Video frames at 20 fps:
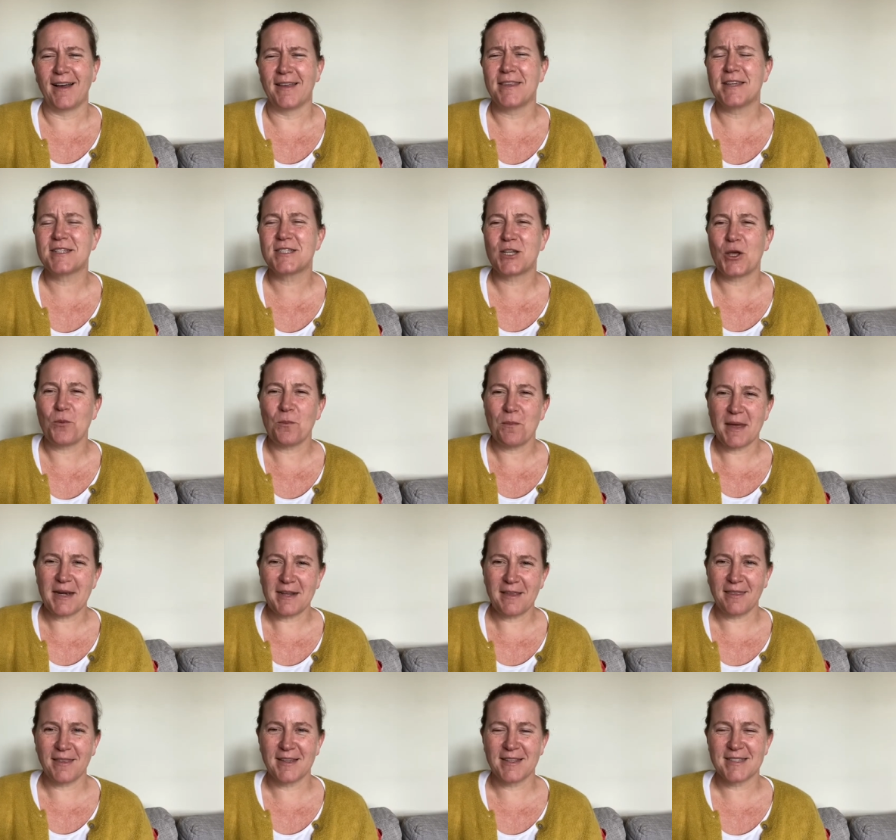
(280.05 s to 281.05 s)
And there's so many
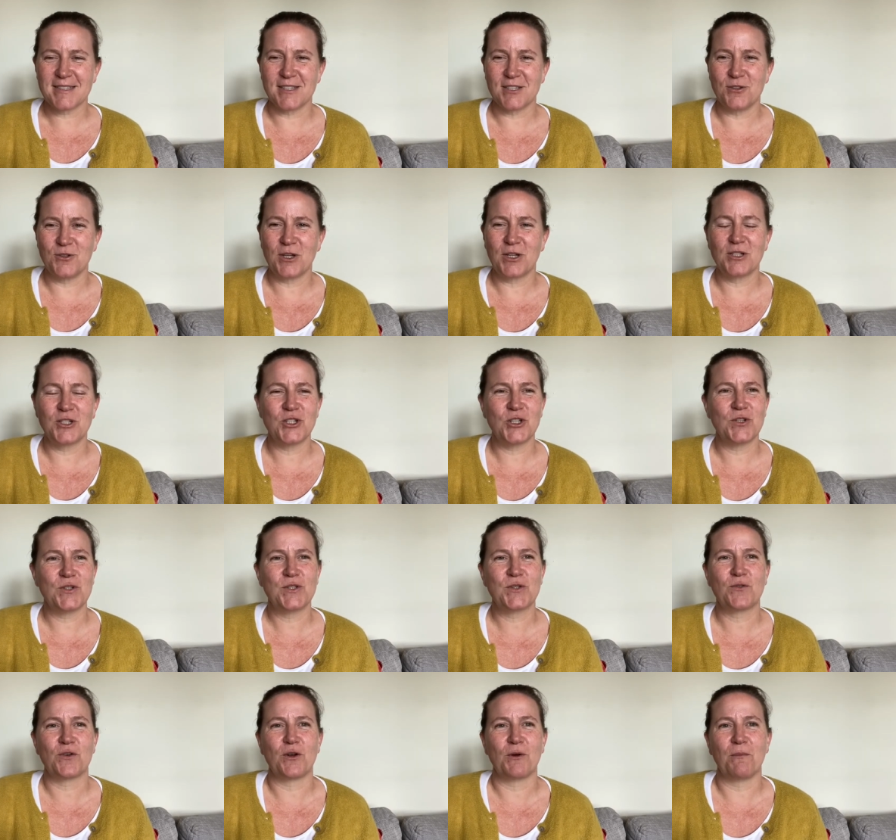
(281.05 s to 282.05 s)
things that you can
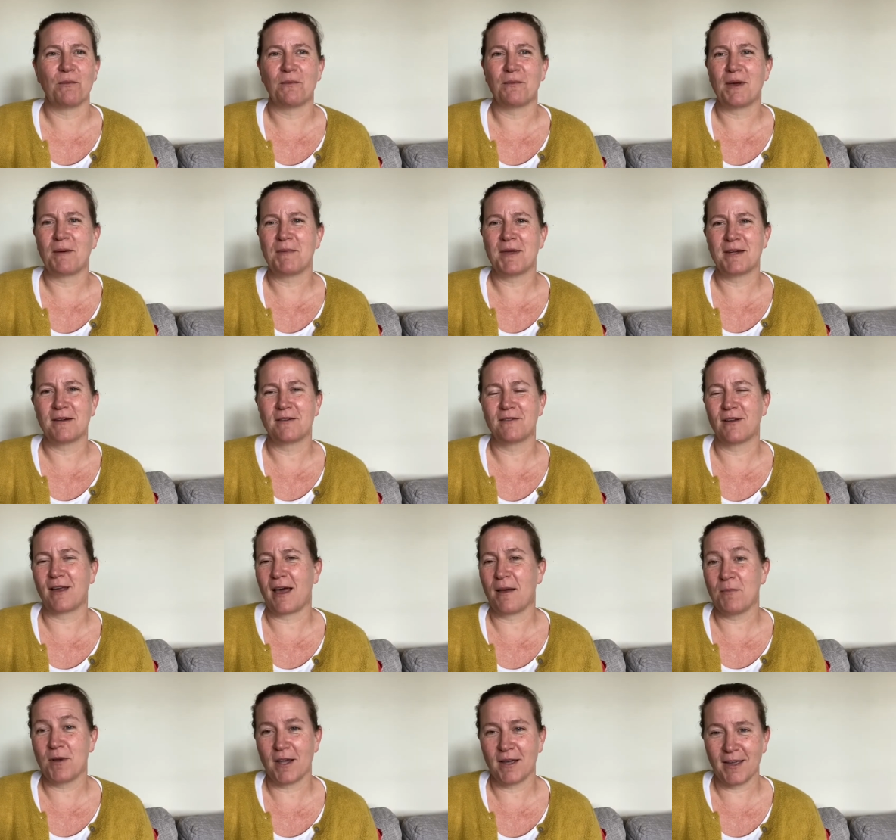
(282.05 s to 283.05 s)
choose from. I mean,
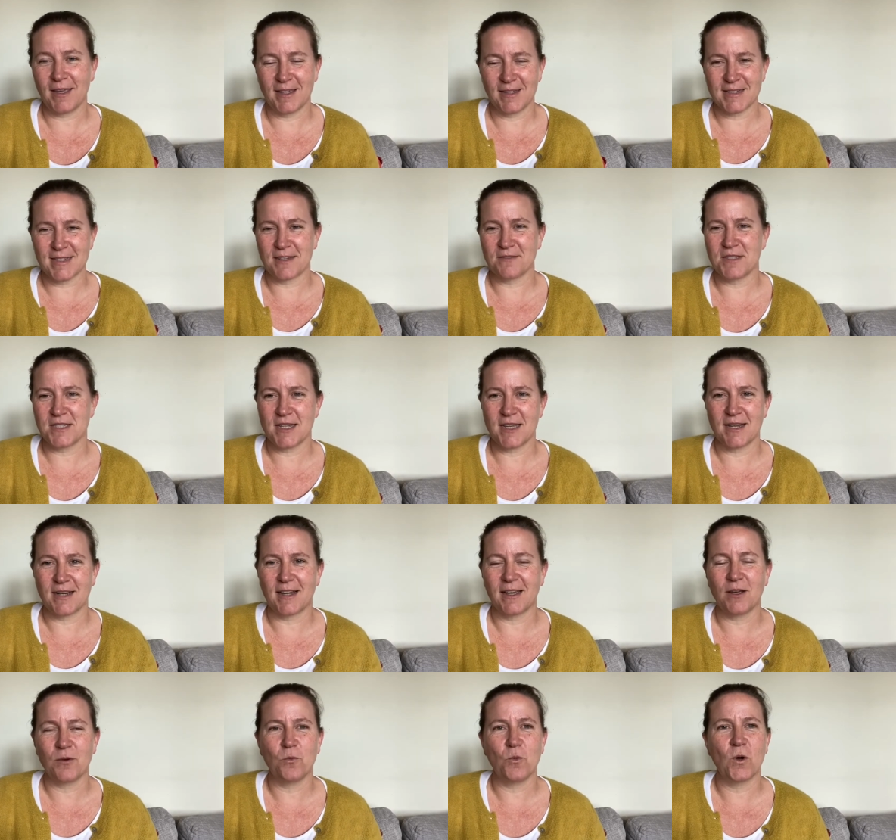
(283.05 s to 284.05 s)
I'm lucky, as I've said, I
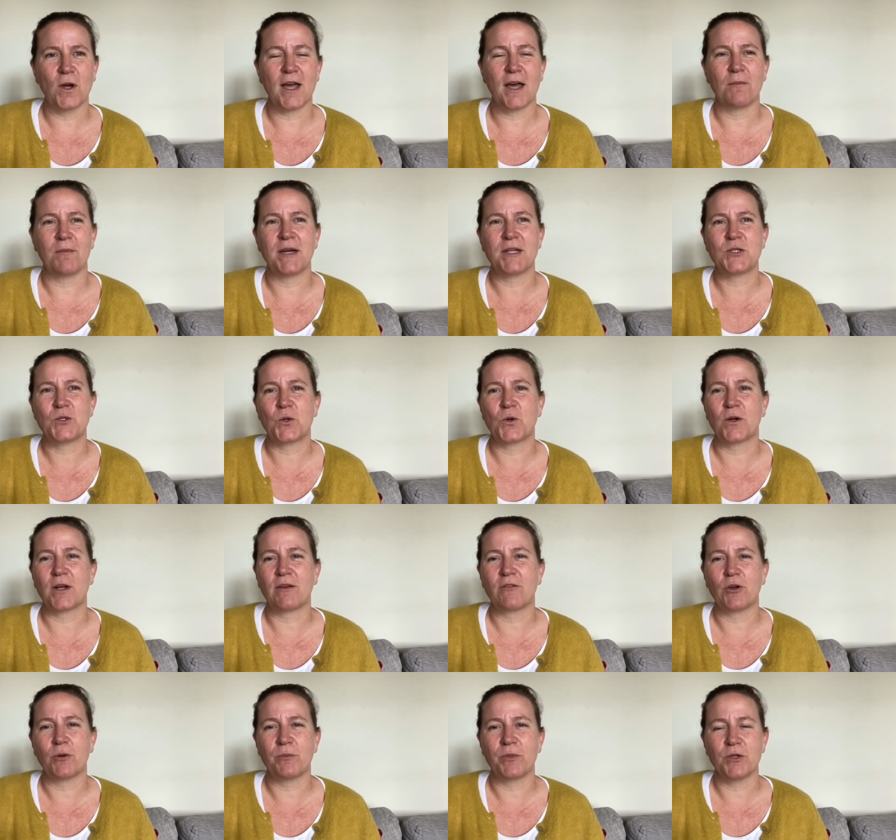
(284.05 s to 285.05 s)
can walk out my door and
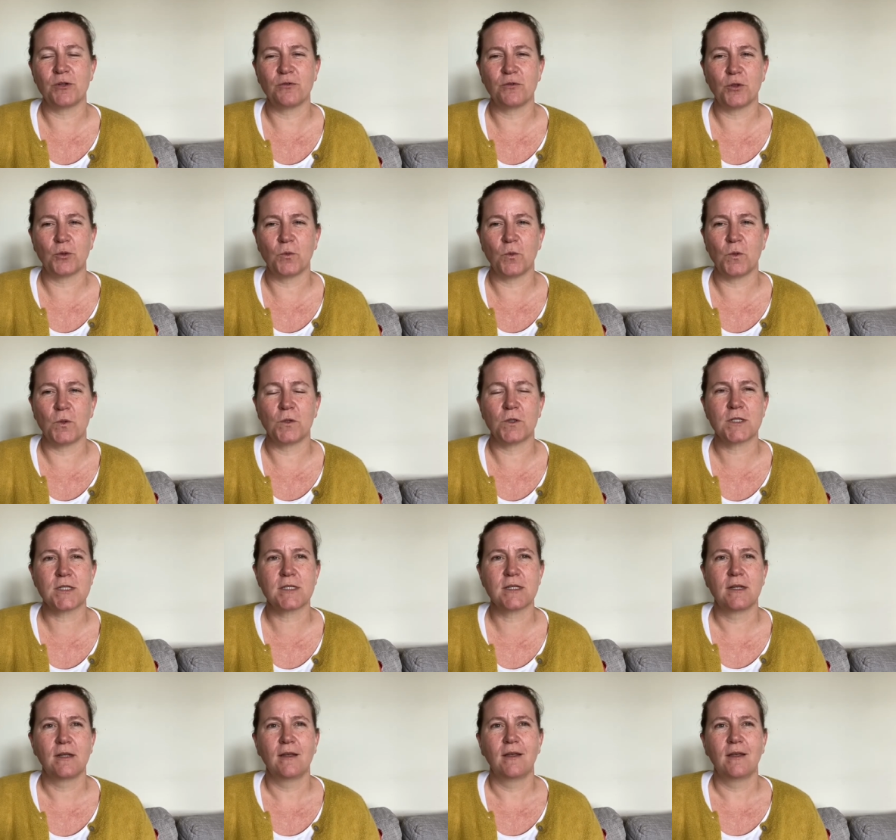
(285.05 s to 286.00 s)
I've got beautiful walks.